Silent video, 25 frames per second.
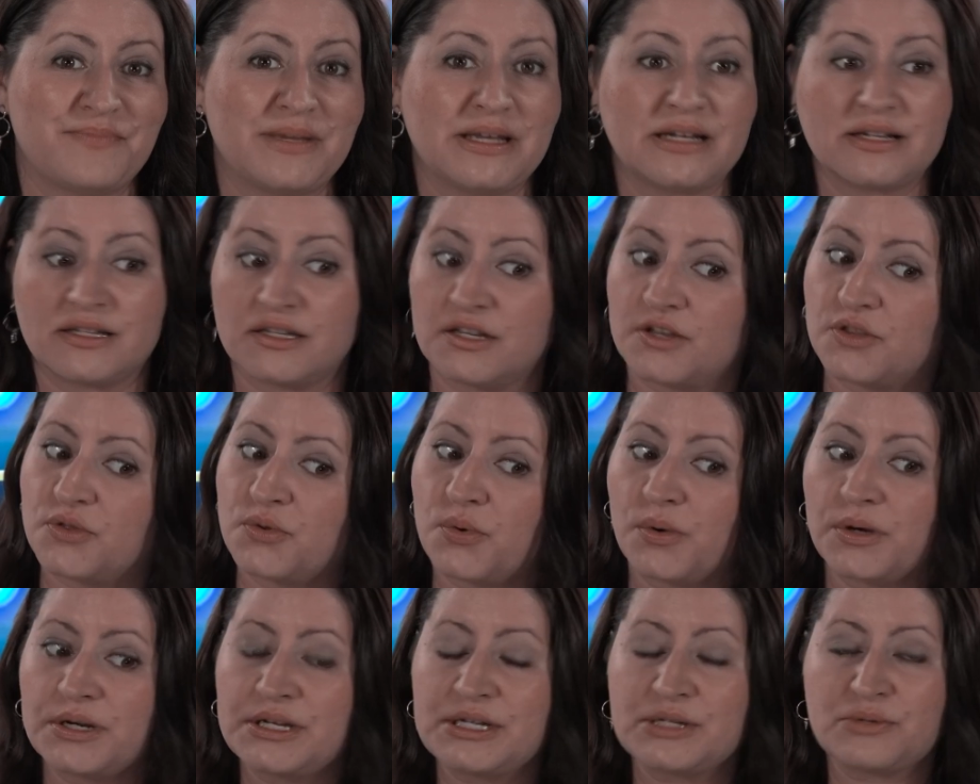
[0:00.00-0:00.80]
Because the
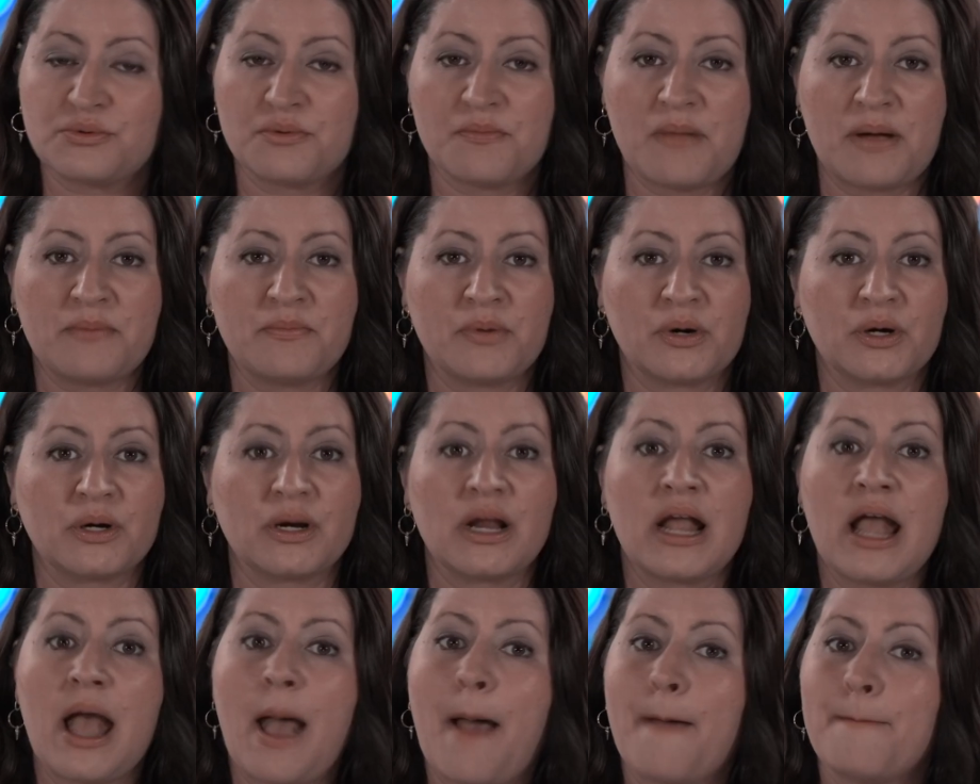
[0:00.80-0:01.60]
authorities,
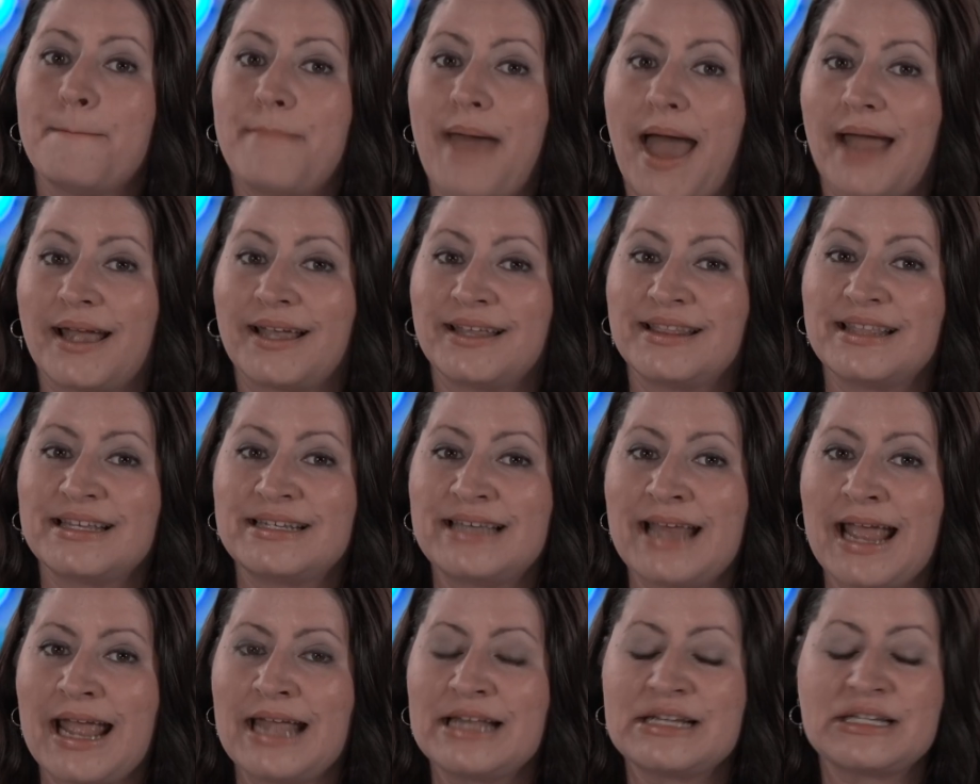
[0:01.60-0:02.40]
remember, back in the
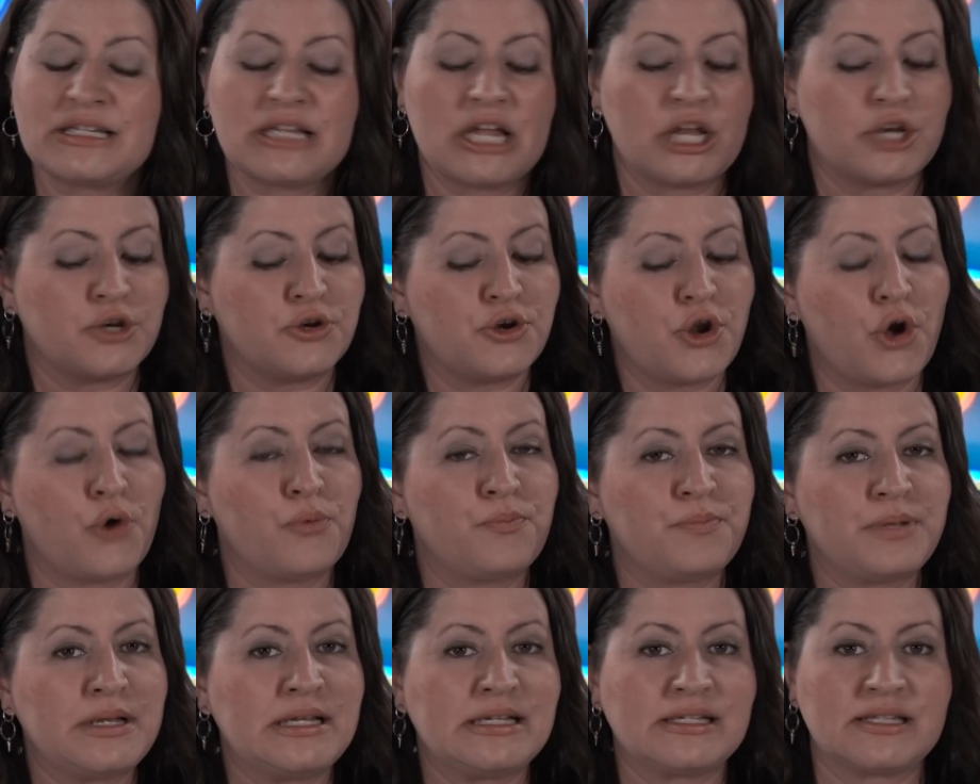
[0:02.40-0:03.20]
day said,
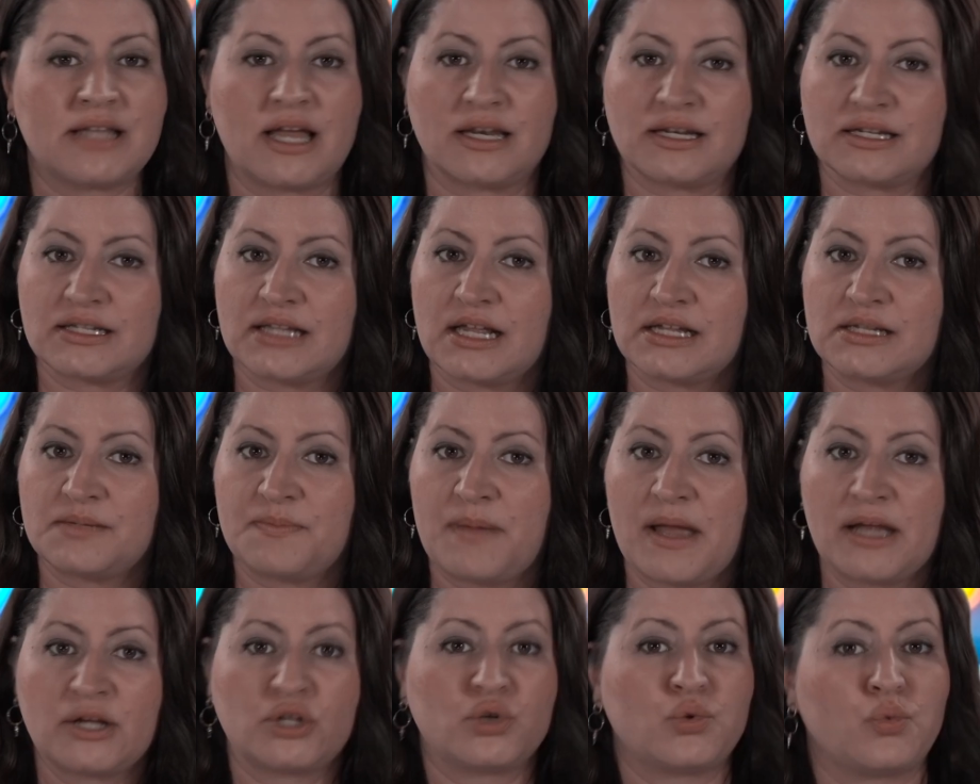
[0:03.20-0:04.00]
nope, he's not a
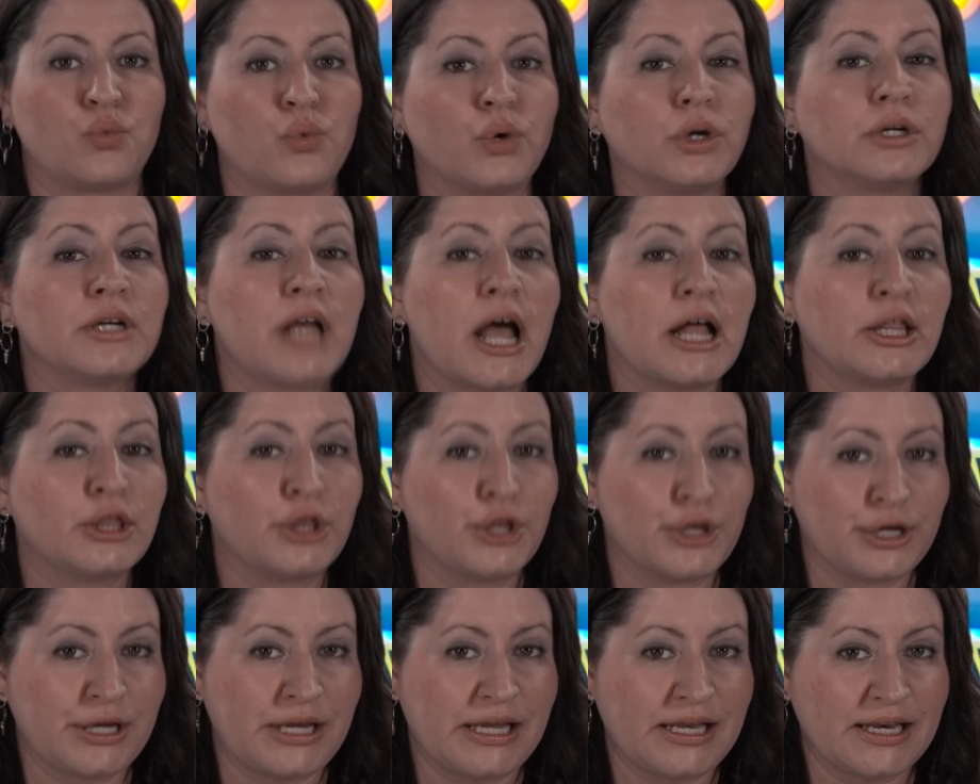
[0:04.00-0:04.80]
suspect, we're
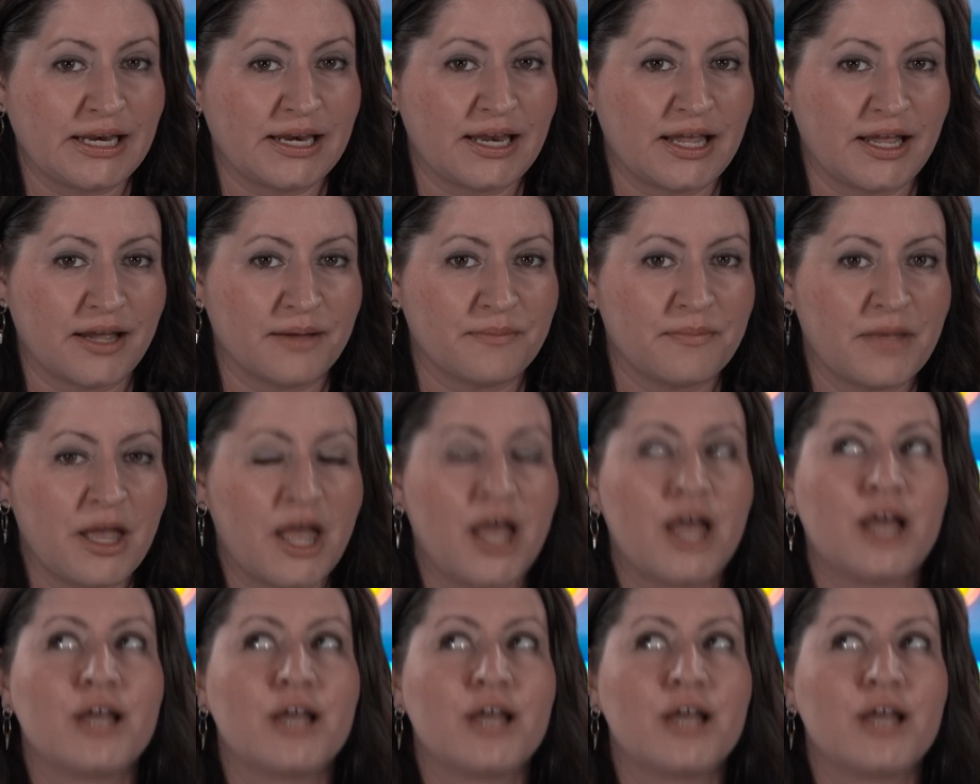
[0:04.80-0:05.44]
not looking at him.